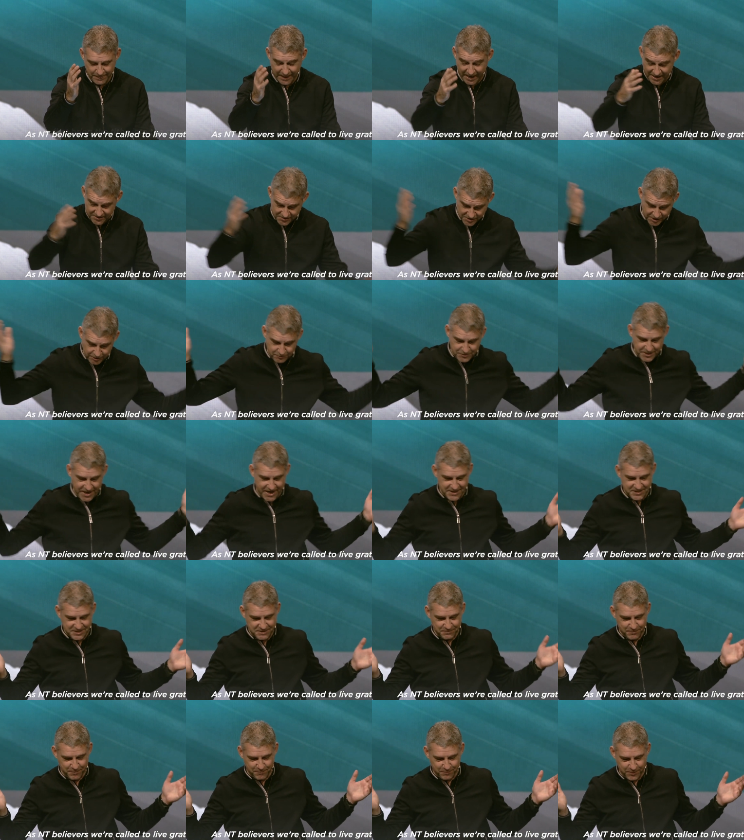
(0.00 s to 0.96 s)
as New
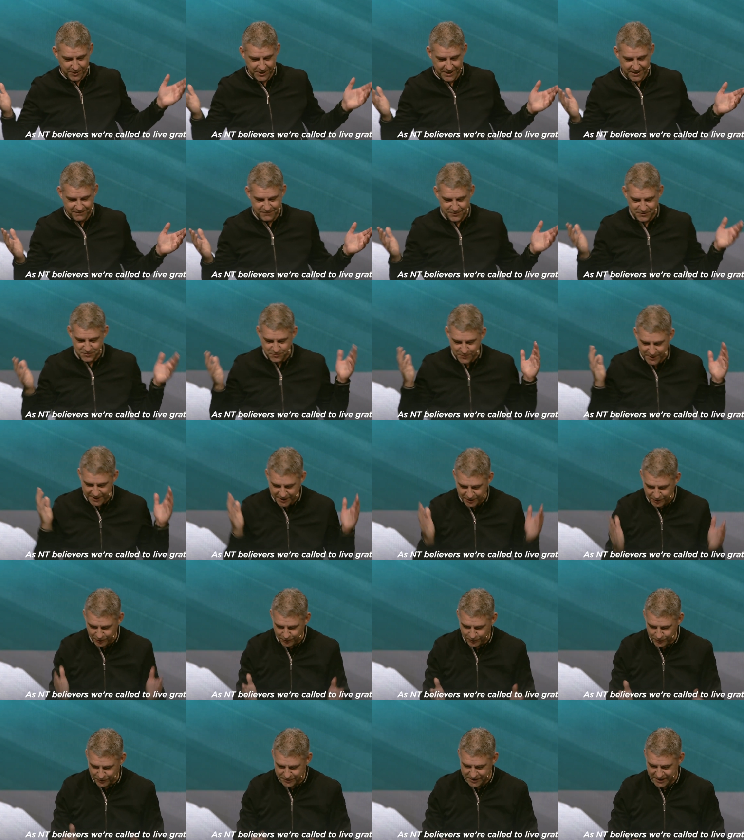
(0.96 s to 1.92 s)
Testament believers, we're
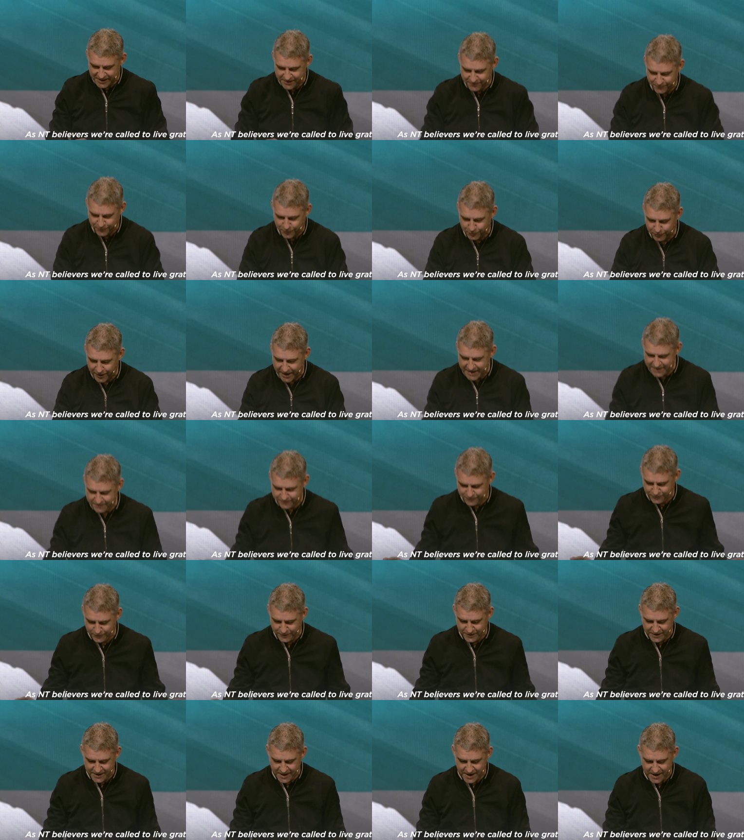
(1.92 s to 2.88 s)
called to live
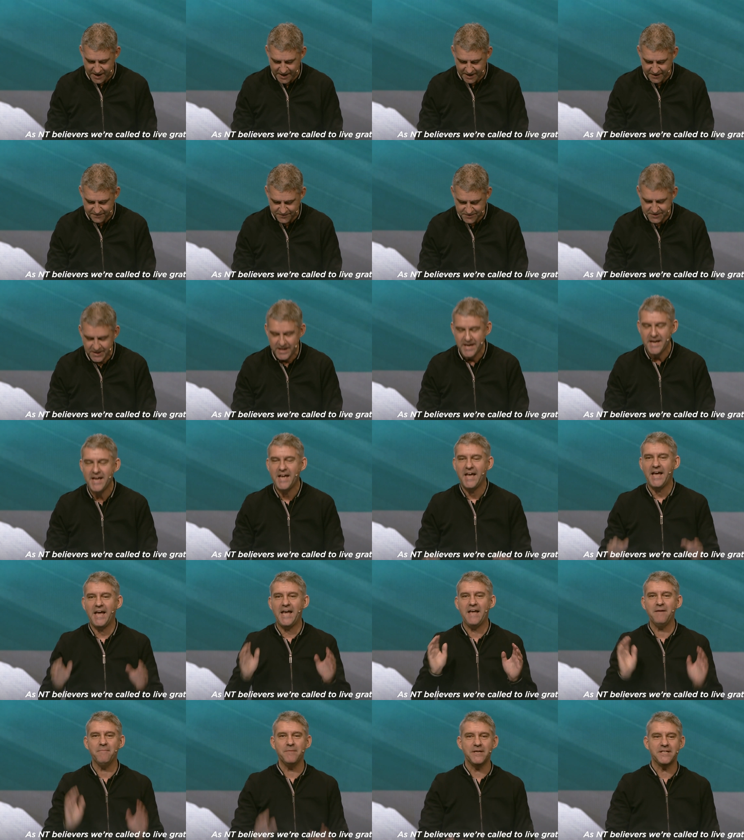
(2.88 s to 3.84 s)
grateful lives,
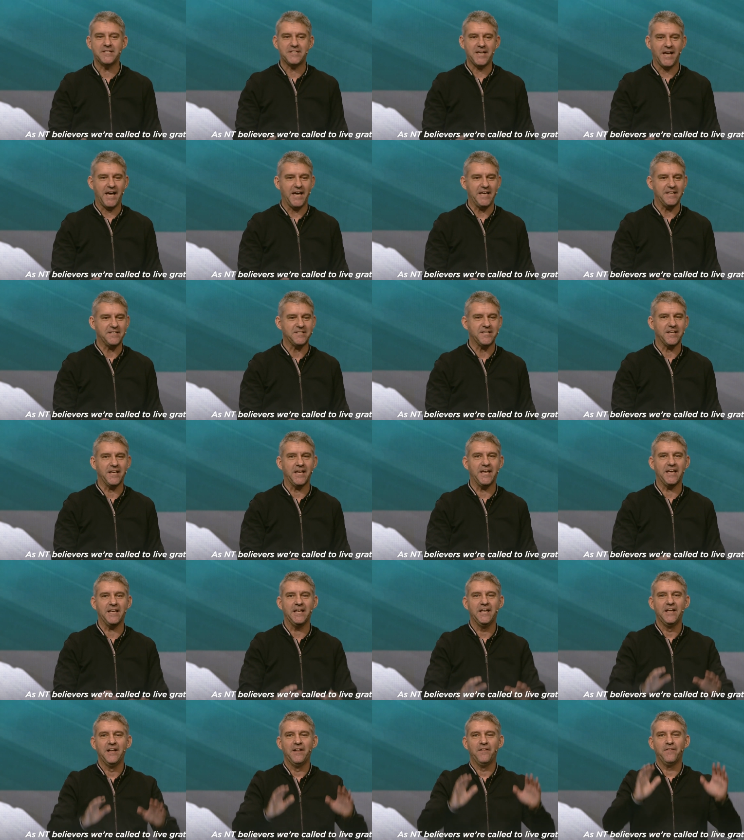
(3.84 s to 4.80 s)

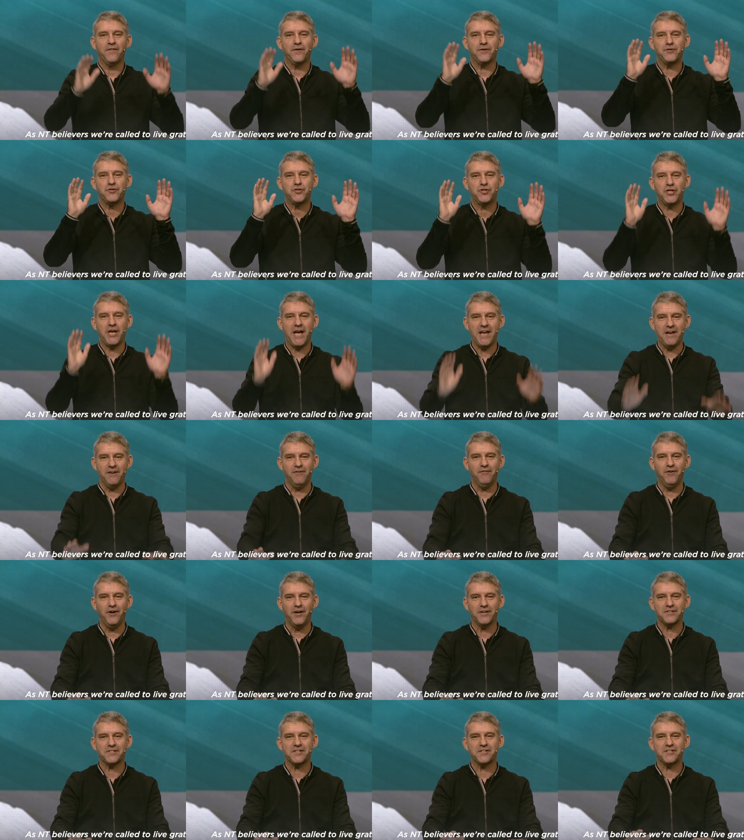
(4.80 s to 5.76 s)
imitating the
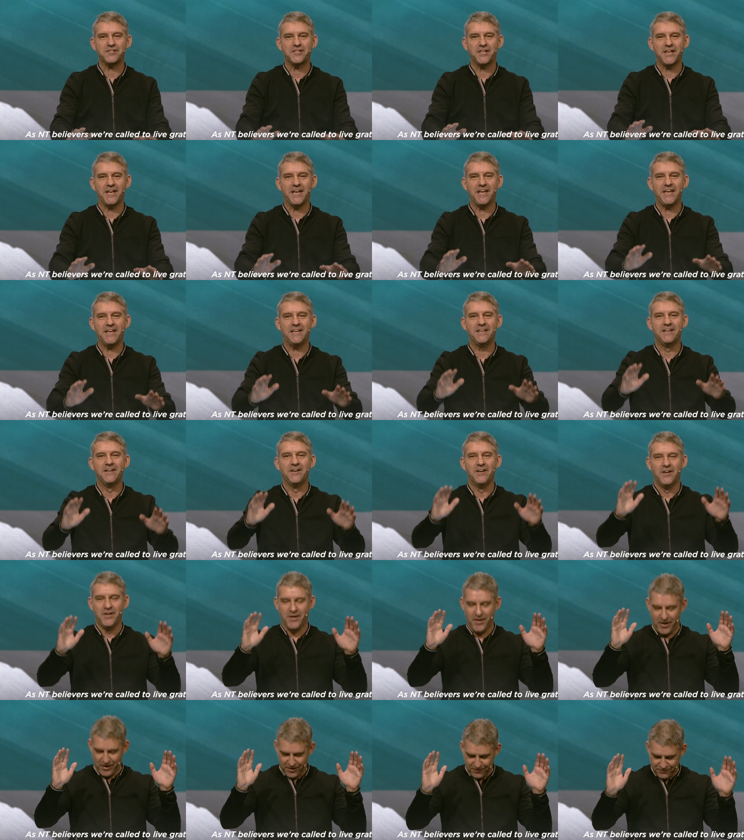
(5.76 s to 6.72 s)
generosity
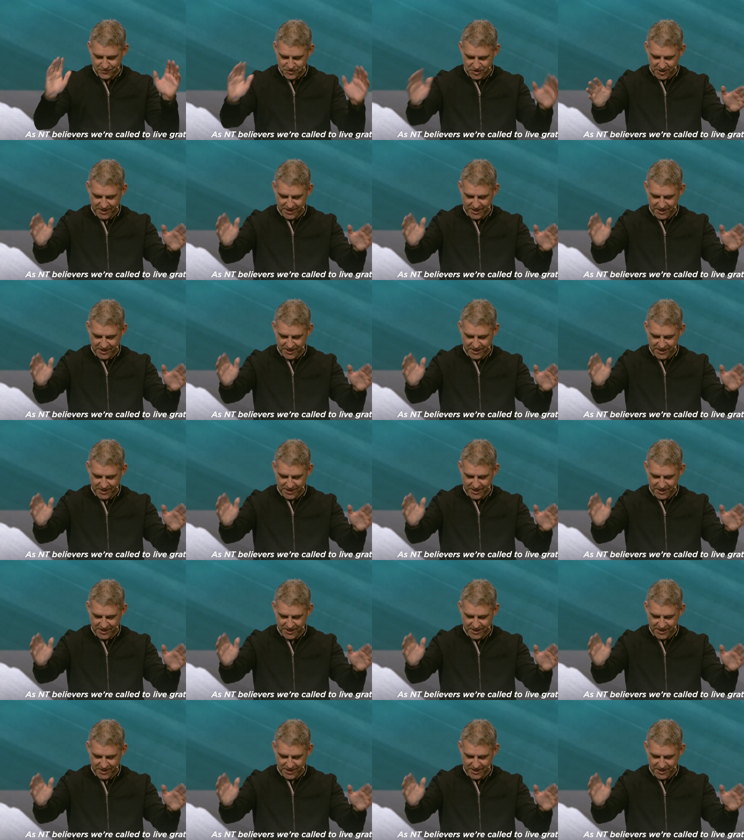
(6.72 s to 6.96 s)
of